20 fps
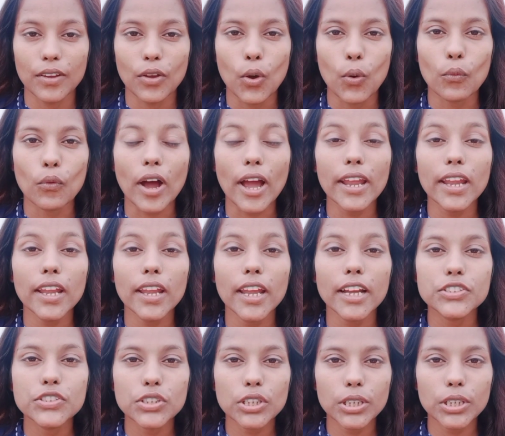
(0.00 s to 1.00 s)
Why
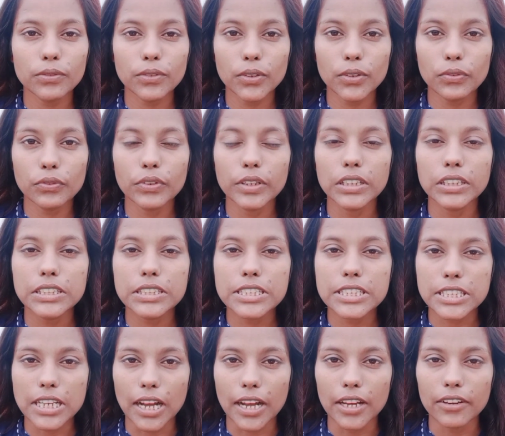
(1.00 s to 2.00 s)
actually we feel
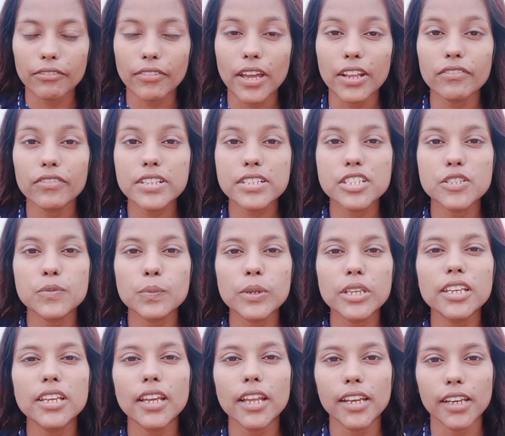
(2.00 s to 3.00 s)
shy when we
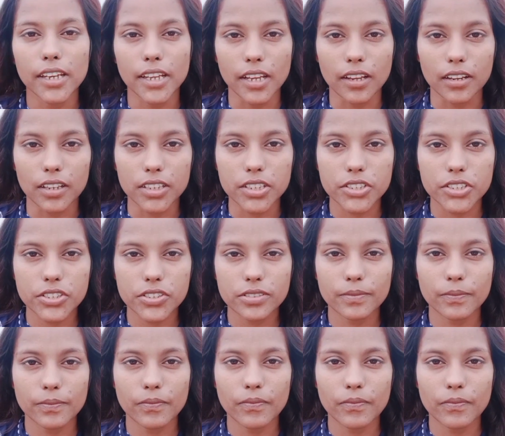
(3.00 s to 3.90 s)
speak in English?